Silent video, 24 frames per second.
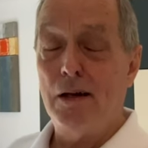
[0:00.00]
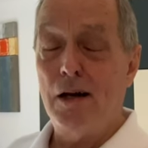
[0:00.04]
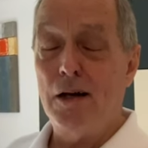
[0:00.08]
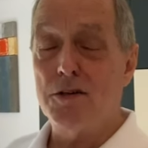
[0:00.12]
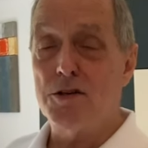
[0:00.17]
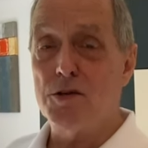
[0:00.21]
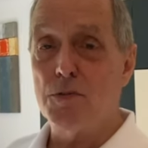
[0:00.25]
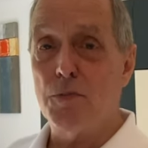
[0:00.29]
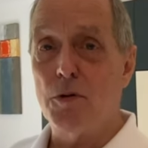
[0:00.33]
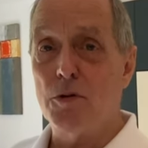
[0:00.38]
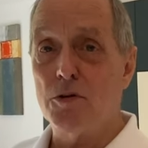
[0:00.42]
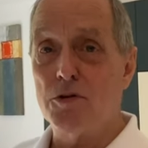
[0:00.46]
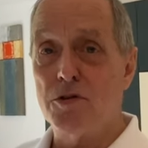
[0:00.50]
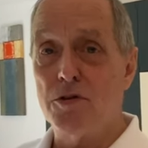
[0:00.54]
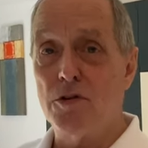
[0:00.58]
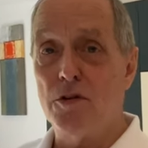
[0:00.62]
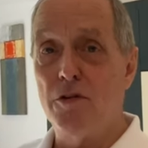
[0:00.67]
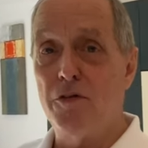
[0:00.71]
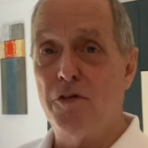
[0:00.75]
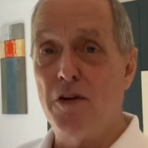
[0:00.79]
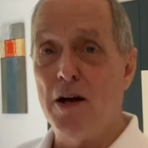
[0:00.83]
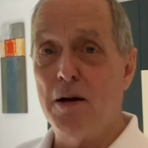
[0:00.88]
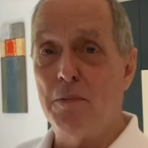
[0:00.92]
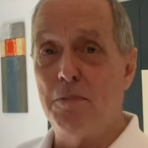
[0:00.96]
I suppose there are
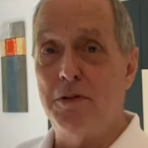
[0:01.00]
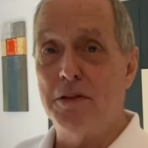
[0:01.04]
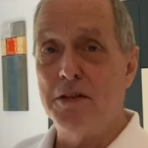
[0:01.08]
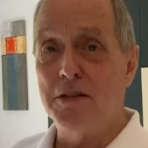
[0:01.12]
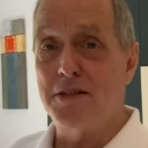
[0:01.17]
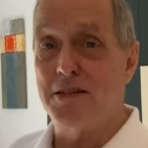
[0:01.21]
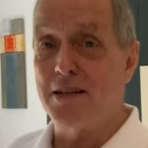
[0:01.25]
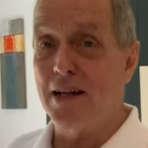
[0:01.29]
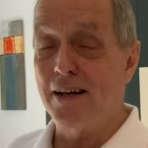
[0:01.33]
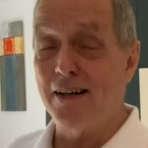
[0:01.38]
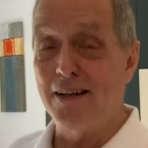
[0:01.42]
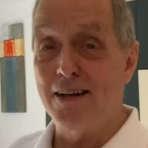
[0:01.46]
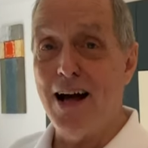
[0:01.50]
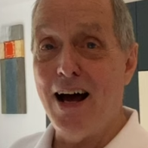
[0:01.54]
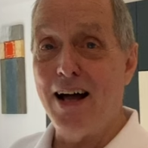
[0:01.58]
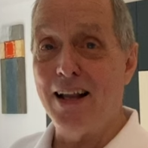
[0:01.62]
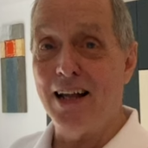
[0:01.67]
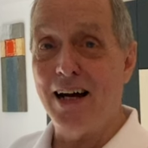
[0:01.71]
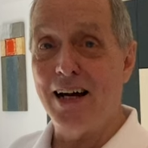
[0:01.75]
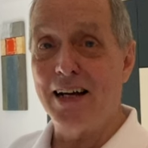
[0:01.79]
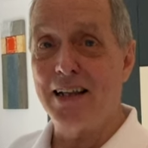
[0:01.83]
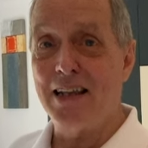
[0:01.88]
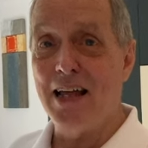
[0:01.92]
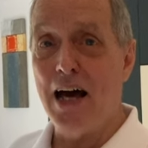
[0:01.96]
families that are not
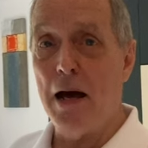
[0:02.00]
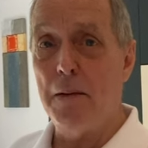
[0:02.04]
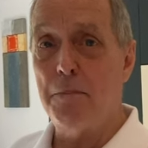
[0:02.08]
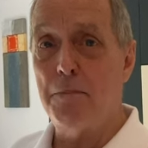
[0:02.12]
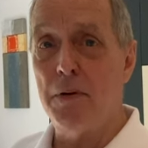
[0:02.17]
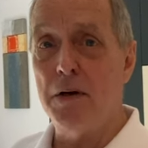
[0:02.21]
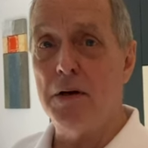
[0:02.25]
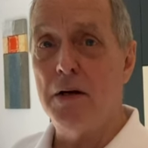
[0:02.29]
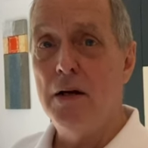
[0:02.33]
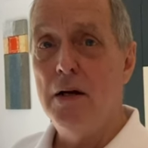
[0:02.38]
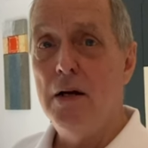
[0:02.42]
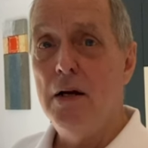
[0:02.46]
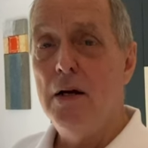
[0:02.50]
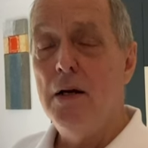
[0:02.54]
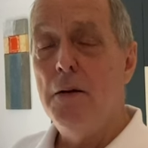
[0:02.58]
like that, but